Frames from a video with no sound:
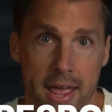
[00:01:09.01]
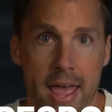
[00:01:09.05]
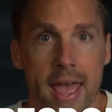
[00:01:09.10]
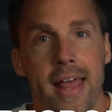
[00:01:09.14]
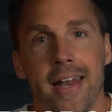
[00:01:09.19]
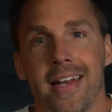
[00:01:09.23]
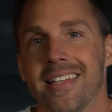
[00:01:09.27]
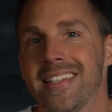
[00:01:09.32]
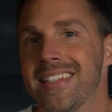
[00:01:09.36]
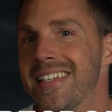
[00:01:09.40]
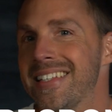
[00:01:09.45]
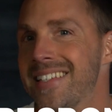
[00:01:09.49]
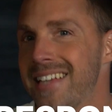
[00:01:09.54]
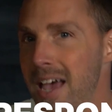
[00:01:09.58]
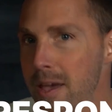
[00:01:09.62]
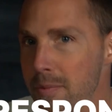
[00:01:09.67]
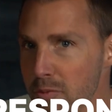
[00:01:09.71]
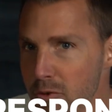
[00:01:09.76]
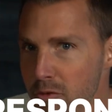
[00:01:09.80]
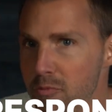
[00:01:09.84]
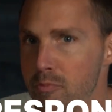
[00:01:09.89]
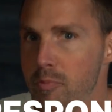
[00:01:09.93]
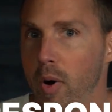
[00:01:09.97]
and it's a
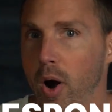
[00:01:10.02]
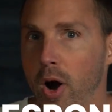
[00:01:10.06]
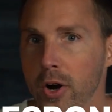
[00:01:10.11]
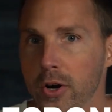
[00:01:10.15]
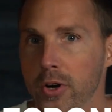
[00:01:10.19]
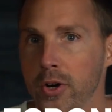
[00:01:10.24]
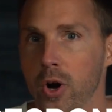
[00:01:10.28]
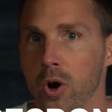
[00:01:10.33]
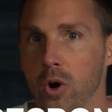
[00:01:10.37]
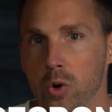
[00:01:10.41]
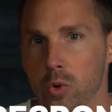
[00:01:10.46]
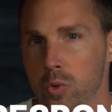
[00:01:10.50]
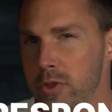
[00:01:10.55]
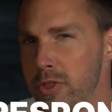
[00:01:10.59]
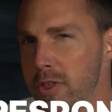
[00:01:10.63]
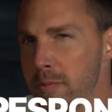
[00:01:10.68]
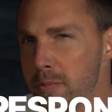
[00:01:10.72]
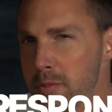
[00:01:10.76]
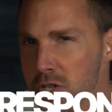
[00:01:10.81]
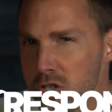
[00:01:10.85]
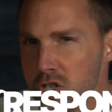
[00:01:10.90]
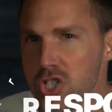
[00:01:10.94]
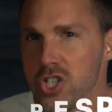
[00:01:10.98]
type of barcode with a
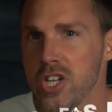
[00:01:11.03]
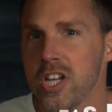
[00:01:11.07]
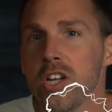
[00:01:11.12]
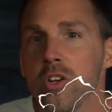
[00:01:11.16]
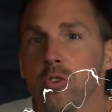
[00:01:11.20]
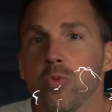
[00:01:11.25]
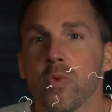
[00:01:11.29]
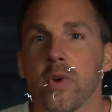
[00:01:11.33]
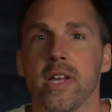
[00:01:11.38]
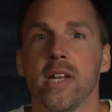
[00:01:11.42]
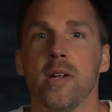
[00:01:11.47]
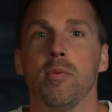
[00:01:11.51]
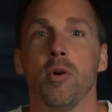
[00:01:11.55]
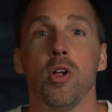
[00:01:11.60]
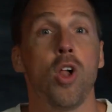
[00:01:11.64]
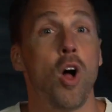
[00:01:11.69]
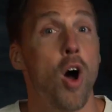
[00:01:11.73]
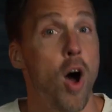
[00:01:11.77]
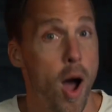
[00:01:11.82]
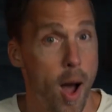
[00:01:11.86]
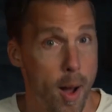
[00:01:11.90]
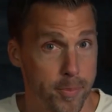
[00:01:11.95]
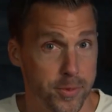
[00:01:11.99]

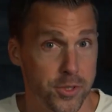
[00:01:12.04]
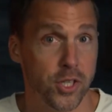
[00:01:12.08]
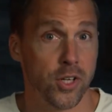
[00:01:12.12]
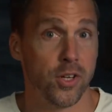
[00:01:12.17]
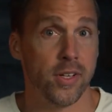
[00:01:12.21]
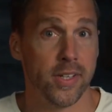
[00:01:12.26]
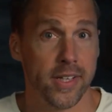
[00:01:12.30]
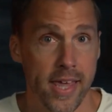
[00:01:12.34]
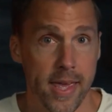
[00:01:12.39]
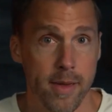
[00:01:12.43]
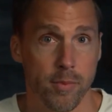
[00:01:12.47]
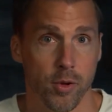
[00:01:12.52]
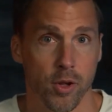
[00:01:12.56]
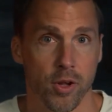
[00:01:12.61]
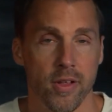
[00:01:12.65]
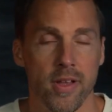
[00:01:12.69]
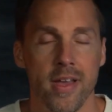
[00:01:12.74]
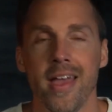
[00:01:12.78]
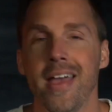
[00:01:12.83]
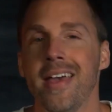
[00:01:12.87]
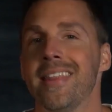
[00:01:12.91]
machine-readable optical label